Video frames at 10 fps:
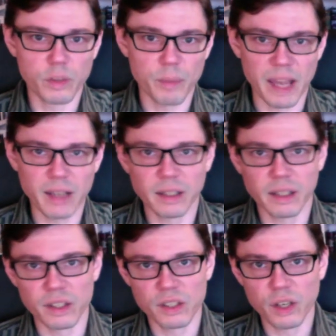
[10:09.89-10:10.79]
debate and
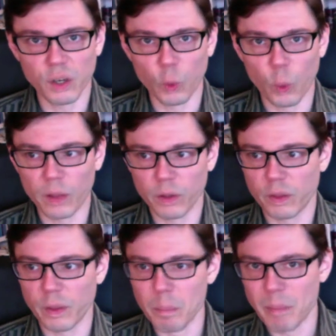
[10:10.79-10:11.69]
consider whether
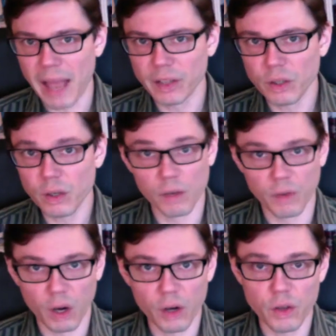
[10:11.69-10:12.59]
the matter
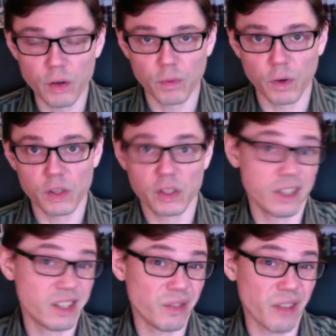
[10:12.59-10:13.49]
of our universe
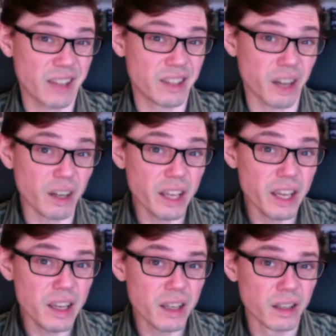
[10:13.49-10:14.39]
is in fact gunky,